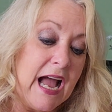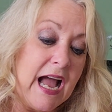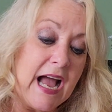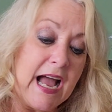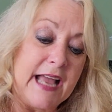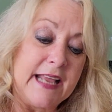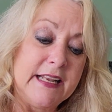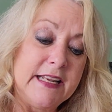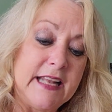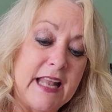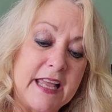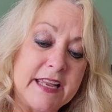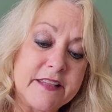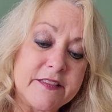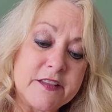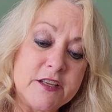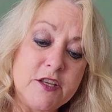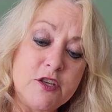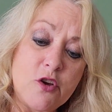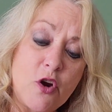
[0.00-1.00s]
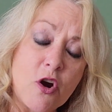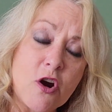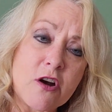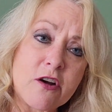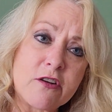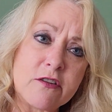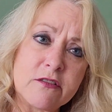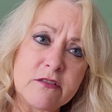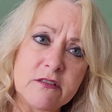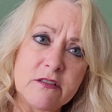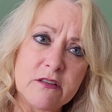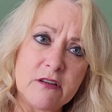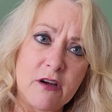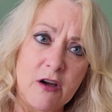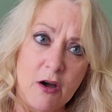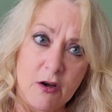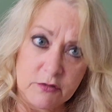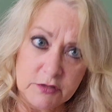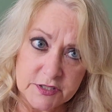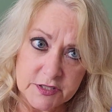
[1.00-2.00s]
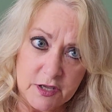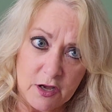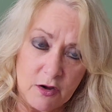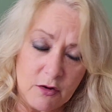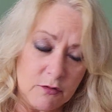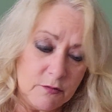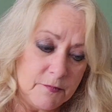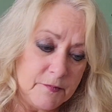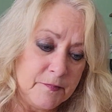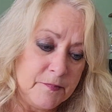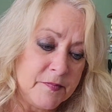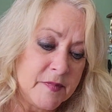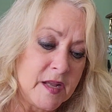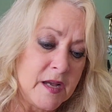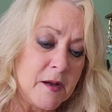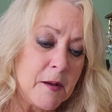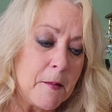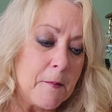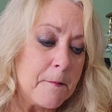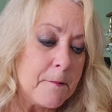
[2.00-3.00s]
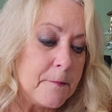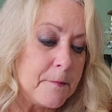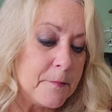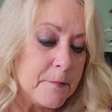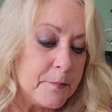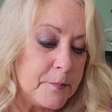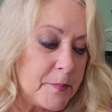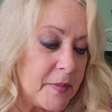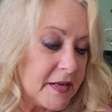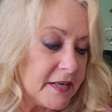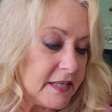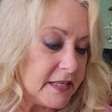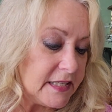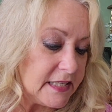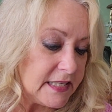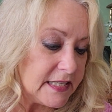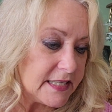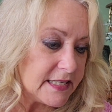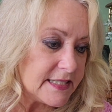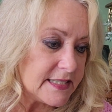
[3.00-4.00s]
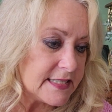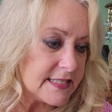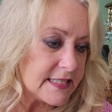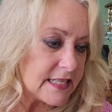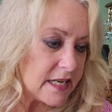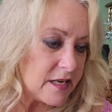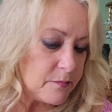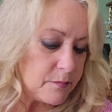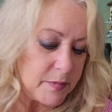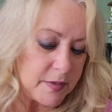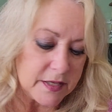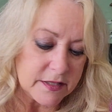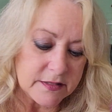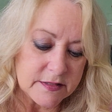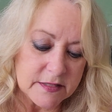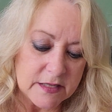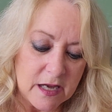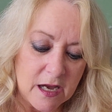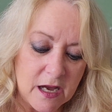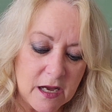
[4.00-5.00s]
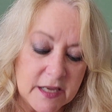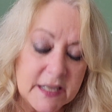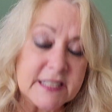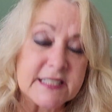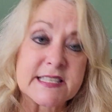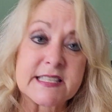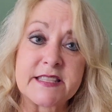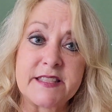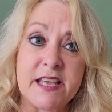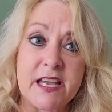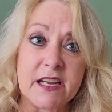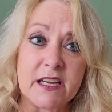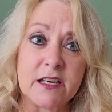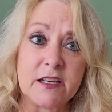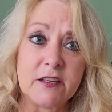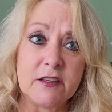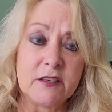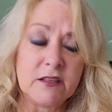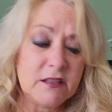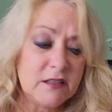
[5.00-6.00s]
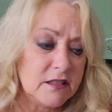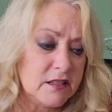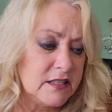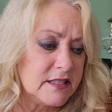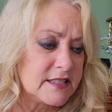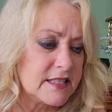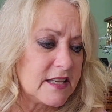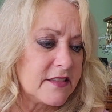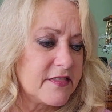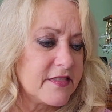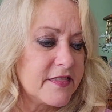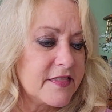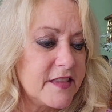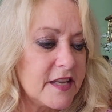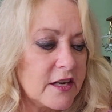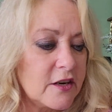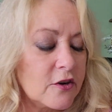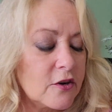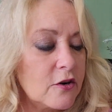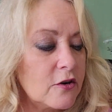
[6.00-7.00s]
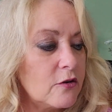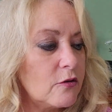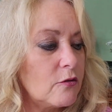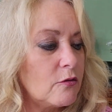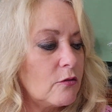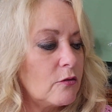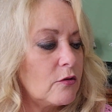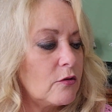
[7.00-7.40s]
I like the yarn also, but it is a bit, it's thick. It's a thicker